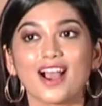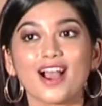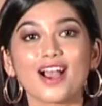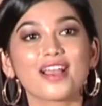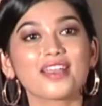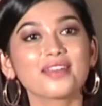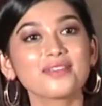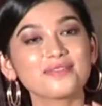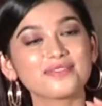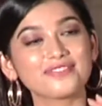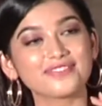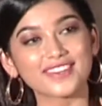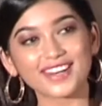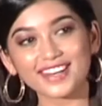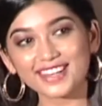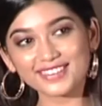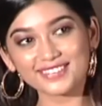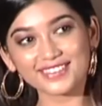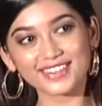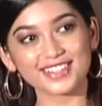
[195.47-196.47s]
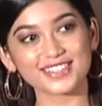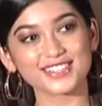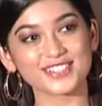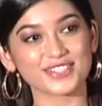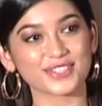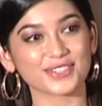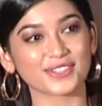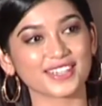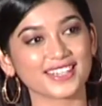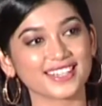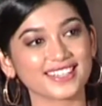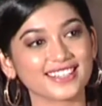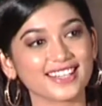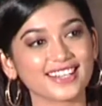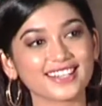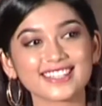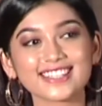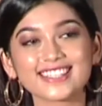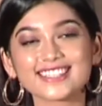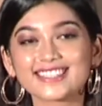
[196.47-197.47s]
I am very sure
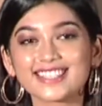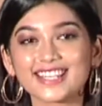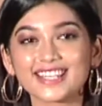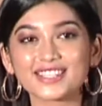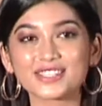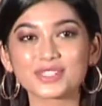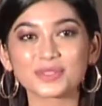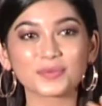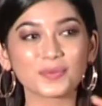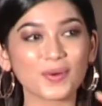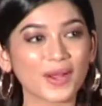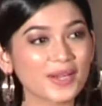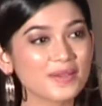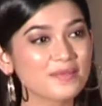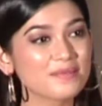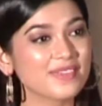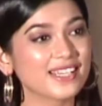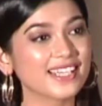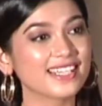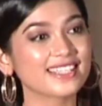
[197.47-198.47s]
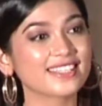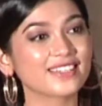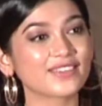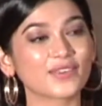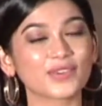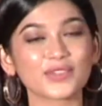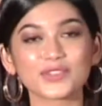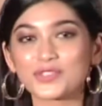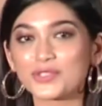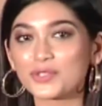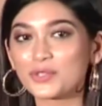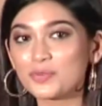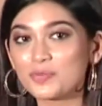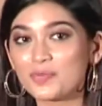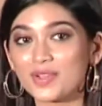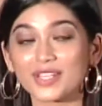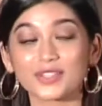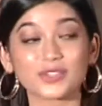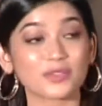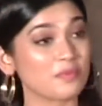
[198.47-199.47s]
at least there is one bit or two
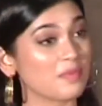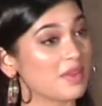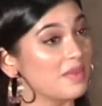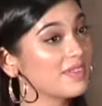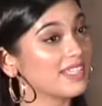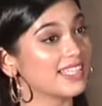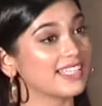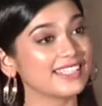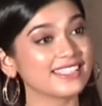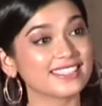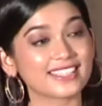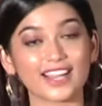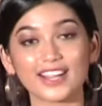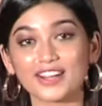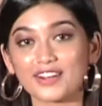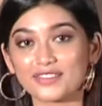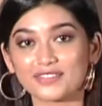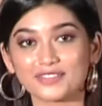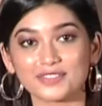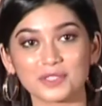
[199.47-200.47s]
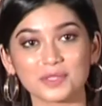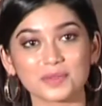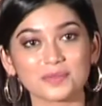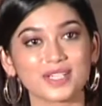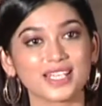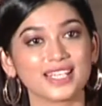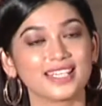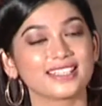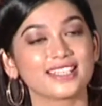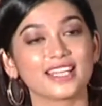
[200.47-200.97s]
bit or maybe the entire film